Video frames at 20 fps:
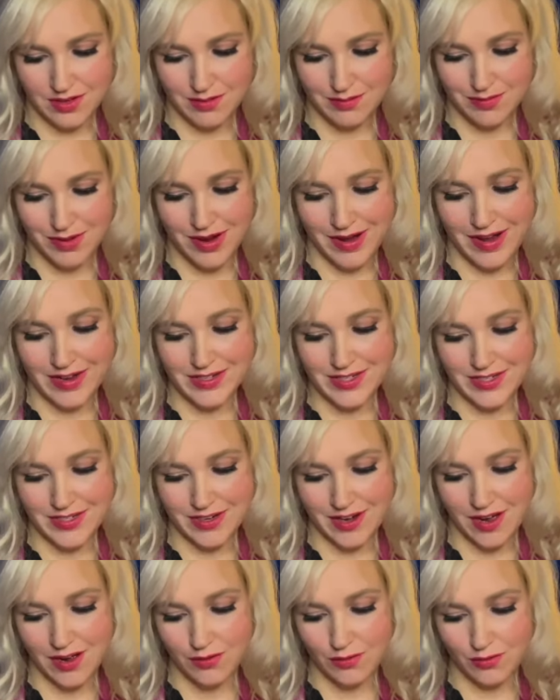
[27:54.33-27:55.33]
Pa did
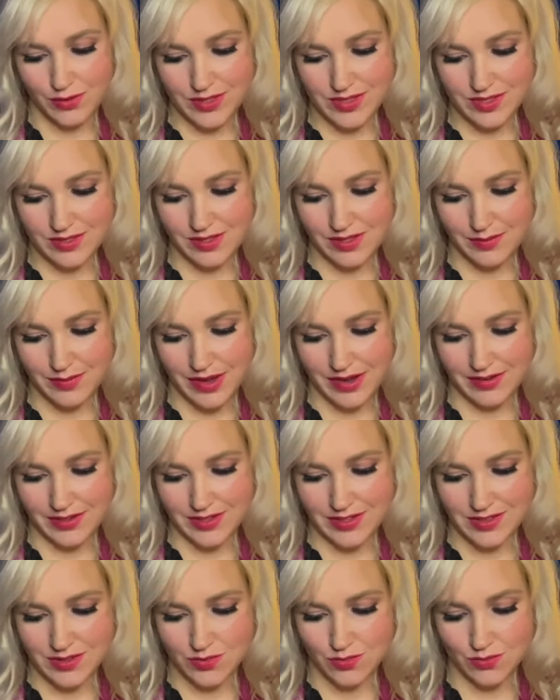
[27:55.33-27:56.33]
not whistle about
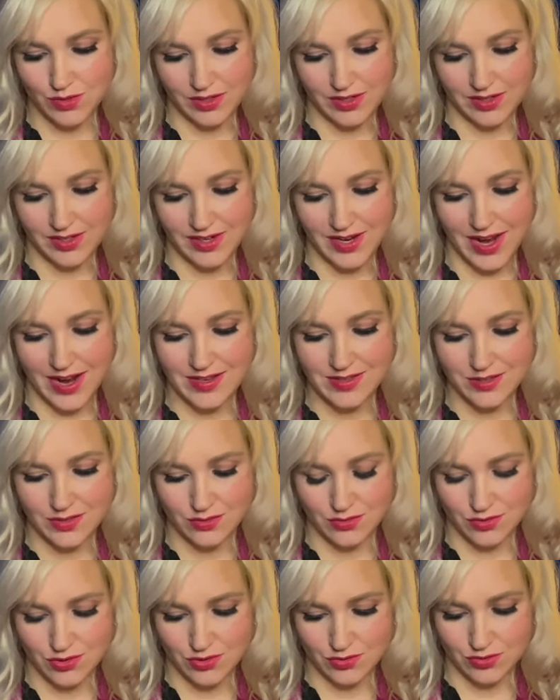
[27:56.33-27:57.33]
his work as
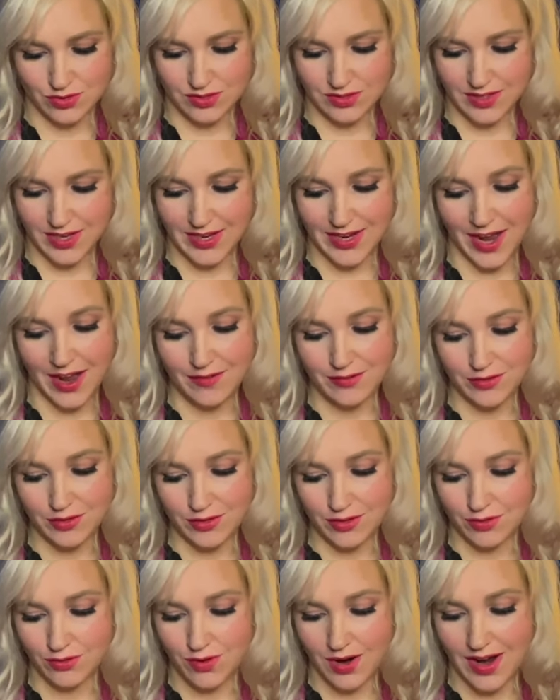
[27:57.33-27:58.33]
usual, and after
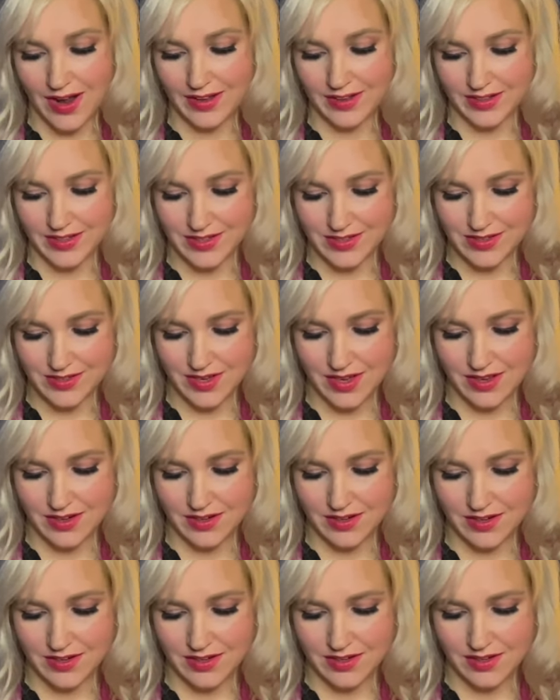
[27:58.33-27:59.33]
a while he said,